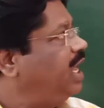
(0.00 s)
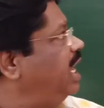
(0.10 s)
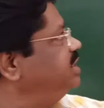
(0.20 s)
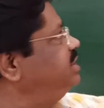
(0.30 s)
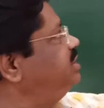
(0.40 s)

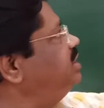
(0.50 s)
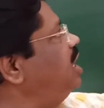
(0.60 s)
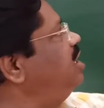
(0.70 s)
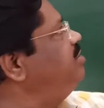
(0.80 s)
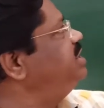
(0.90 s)
as the
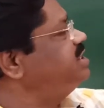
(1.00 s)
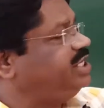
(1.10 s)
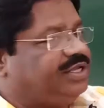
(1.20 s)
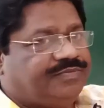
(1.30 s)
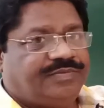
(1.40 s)
time is
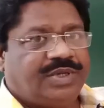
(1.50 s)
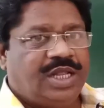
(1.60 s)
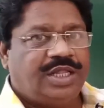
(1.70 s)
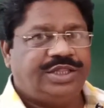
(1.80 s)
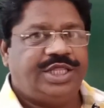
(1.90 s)
same,
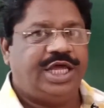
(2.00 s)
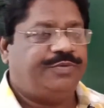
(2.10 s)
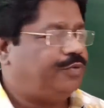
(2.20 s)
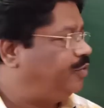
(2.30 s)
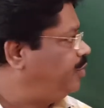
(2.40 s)

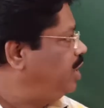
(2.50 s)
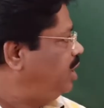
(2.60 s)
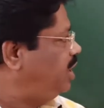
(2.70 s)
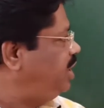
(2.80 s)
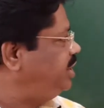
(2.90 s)
therefore
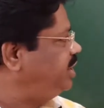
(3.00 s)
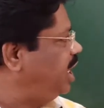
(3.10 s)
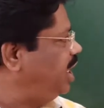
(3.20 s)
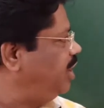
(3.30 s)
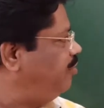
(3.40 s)
each
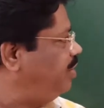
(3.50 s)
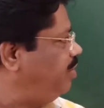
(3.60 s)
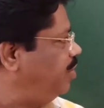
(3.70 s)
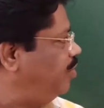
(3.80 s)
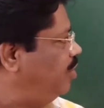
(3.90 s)
and every
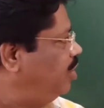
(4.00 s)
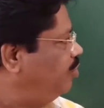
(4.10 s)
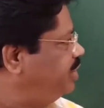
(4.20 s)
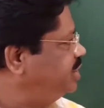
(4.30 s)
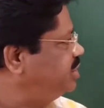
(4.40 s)
wave
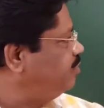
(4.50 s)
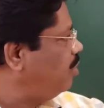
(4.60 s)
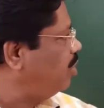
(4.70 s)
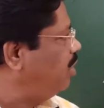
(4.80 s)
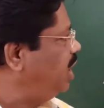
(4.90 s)
which is
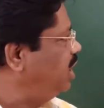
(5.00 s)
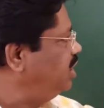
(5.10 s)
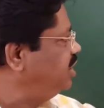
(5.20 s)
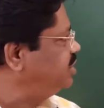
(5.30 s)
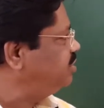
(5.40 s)
forwarding
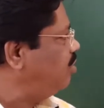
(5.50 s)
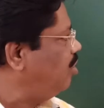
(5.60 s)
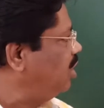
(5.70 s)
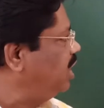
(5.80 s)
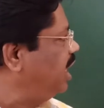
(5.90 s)
in these
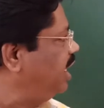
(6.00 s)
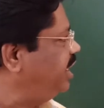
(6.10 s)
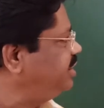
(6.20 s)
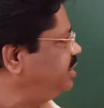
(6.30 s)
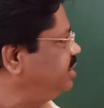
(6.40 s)
all
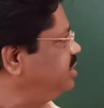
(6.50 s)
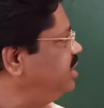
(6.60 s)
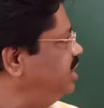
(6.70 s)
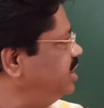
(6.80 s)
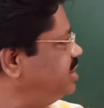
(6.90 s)

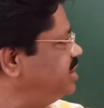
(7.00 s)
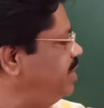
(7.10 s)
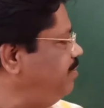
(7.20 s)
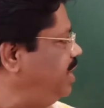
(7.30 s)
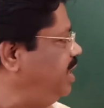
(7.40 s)
directions in the
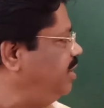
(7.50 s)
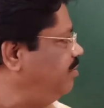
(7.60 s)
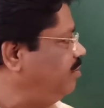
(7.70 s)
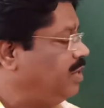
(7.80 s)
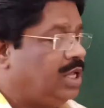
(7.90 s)
same
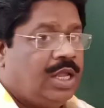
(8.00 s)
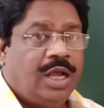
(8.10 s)
medium